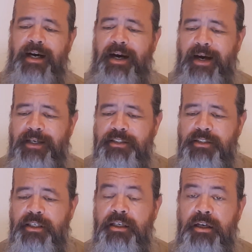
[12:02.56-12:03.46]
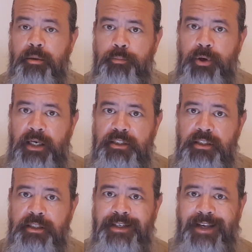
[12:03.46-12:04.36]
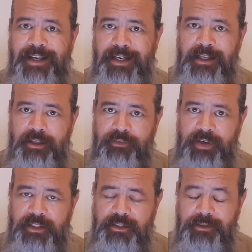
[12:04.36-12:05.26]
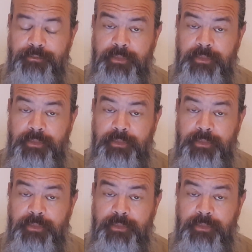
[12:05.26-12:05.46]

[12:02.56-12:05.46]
ice, compression, and elevation,